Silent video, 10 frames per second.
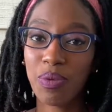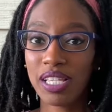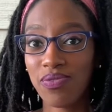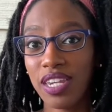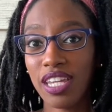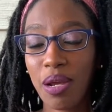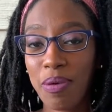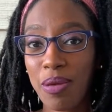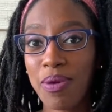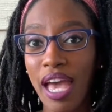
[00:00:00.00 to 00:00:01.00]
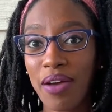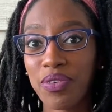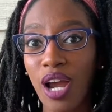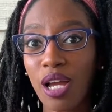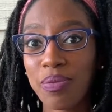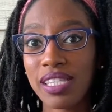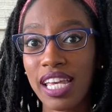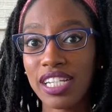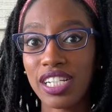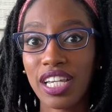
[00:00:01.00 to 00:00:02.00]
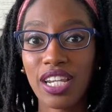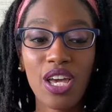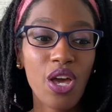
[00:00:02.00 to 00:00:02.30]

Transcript: breastfeeding your baby after augmentation,